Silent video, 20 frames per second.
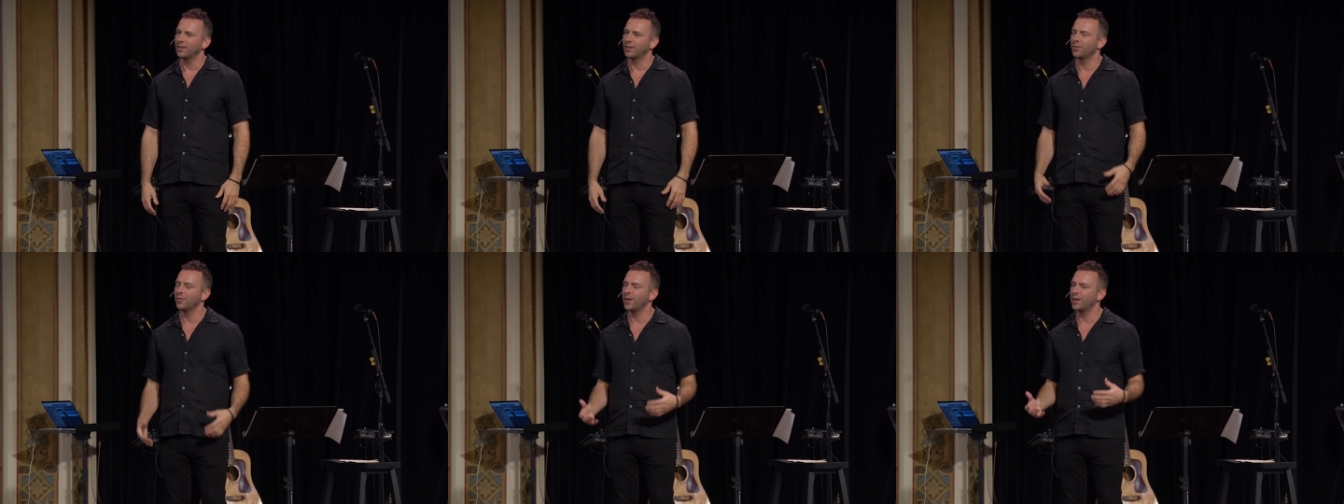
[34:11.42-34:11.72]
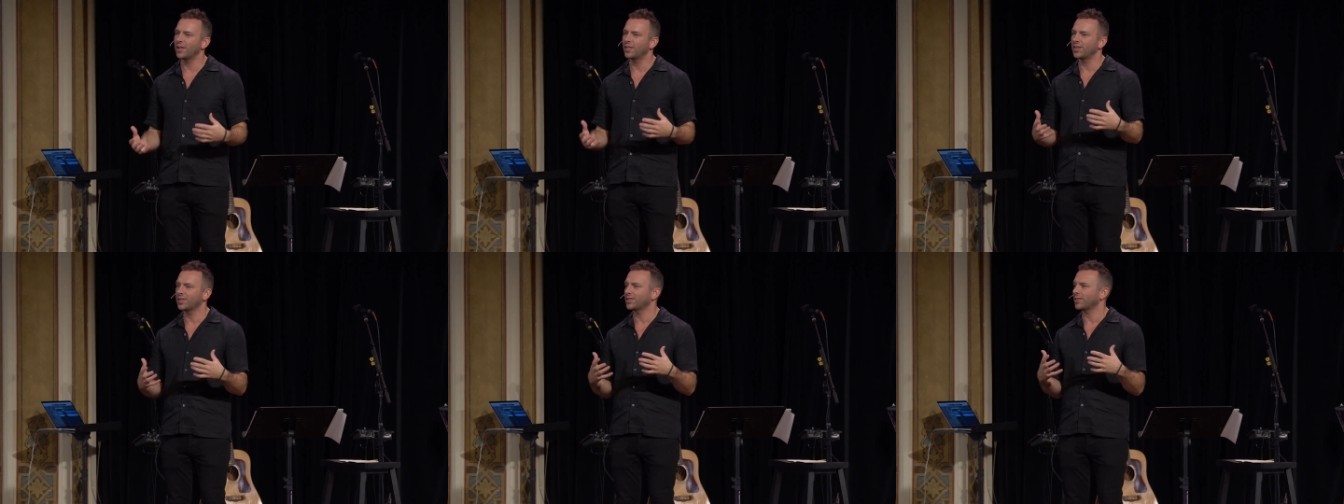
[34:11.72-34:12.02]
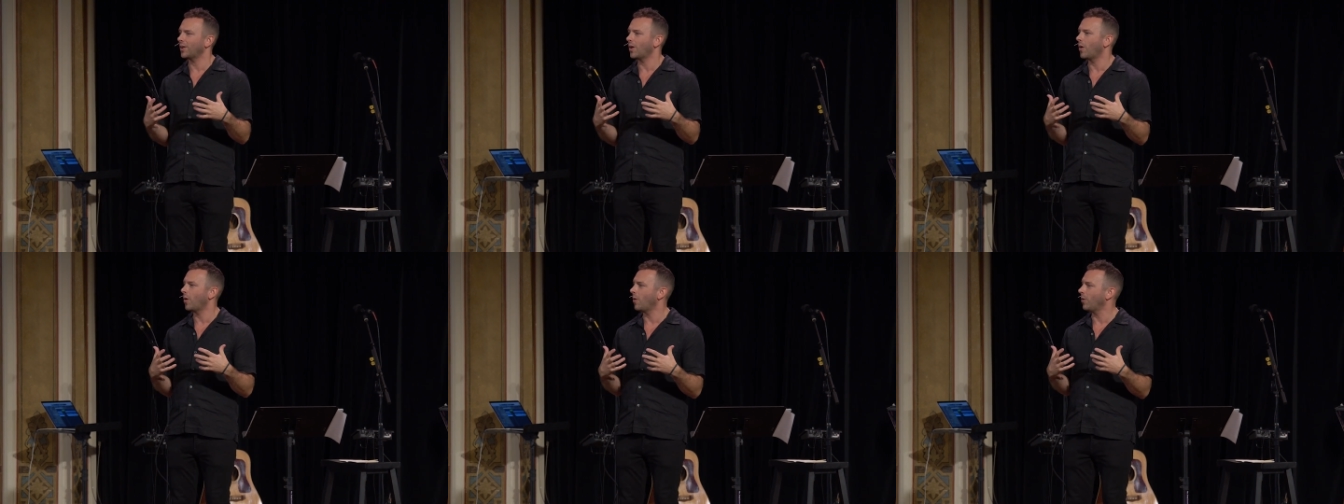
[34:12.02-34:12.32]
created this
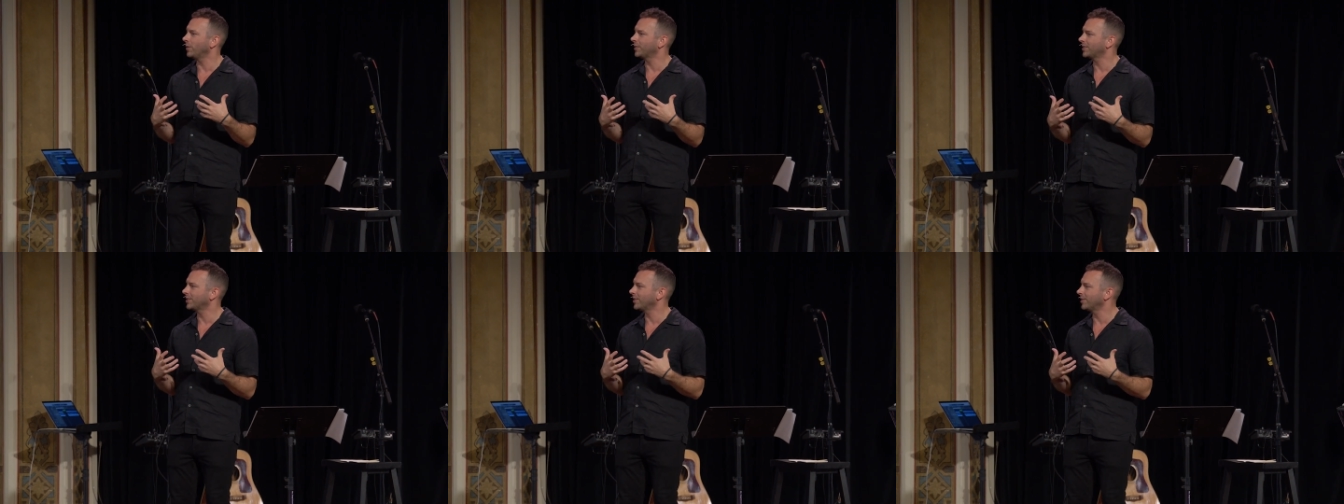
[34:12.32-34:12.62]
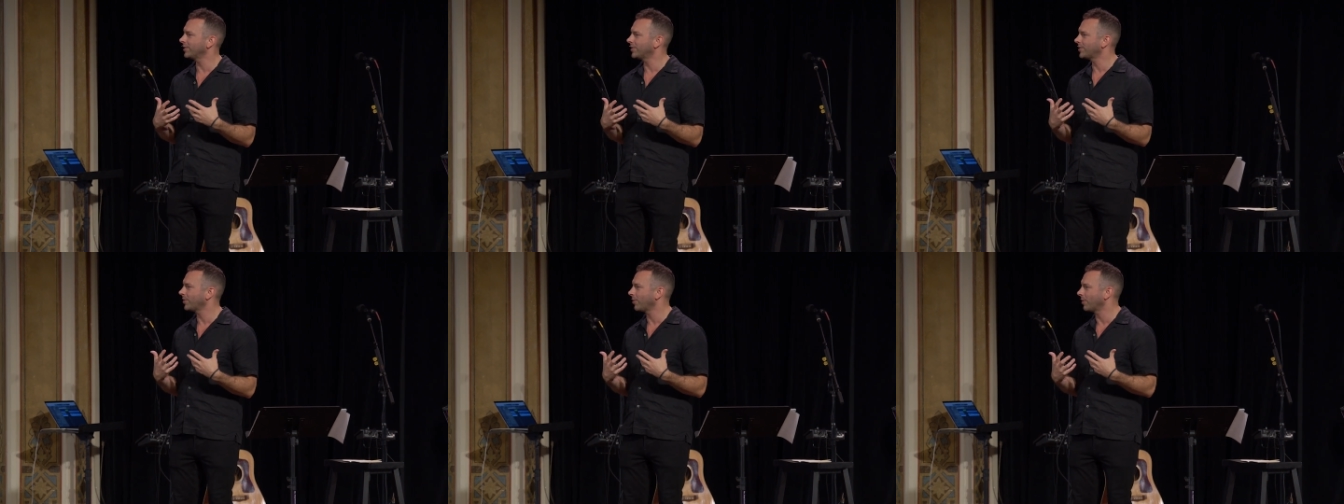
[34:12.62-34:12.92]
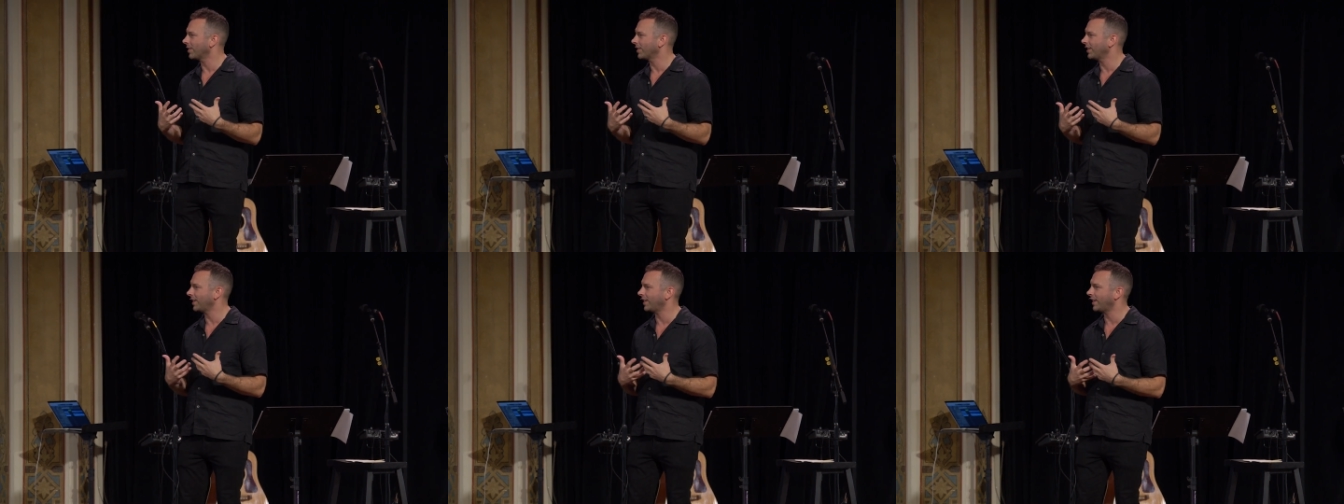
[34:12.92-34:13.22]
whole turn
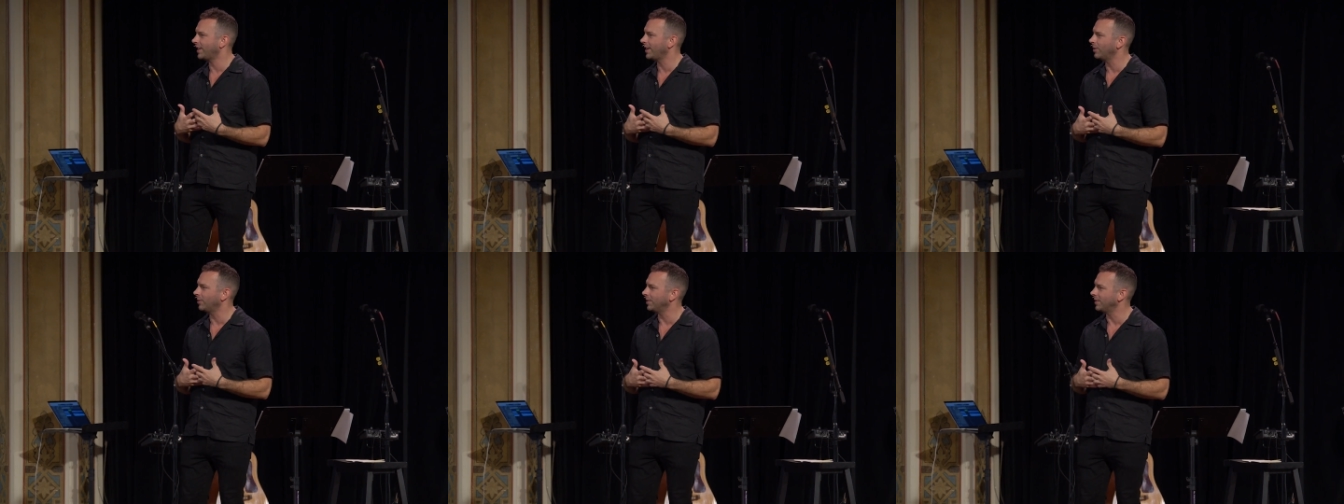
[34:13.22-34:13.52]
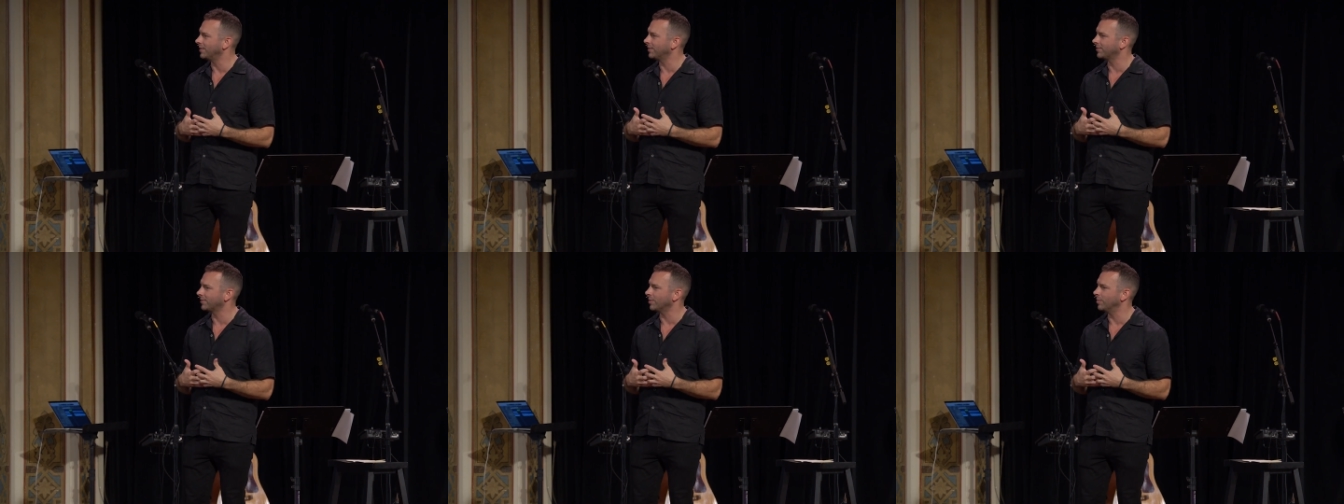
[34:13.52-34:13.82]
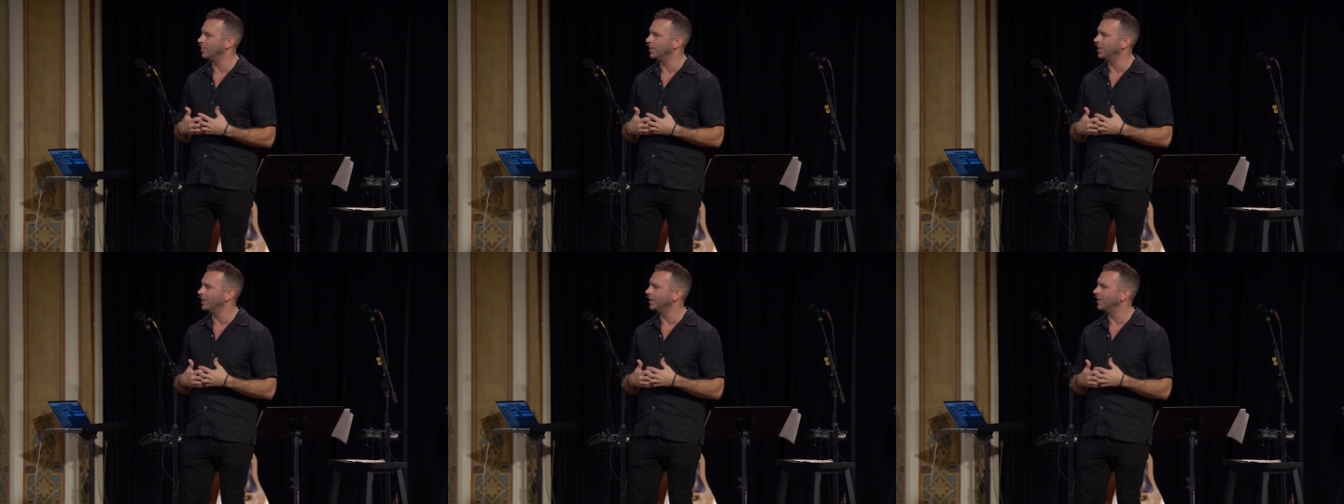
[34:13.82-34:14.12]
toward healing for
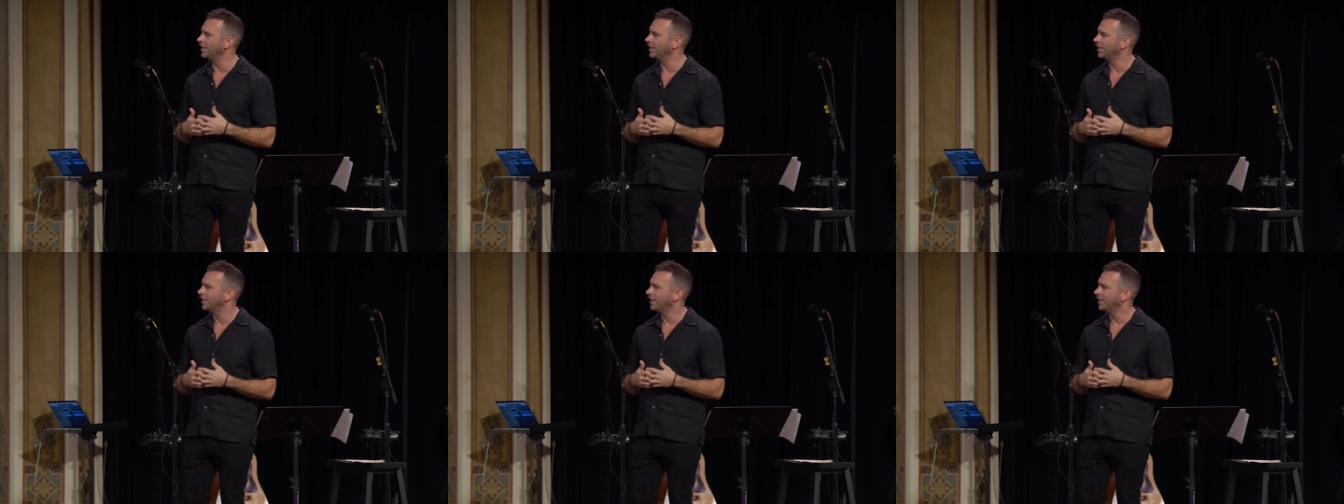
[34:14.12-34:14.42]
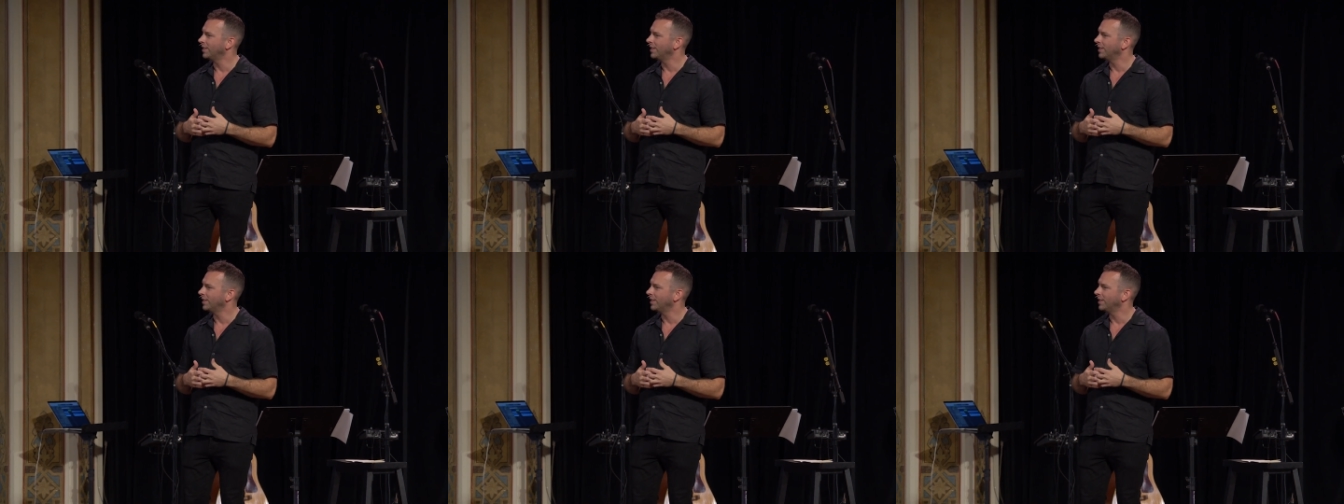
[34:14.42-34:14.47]
me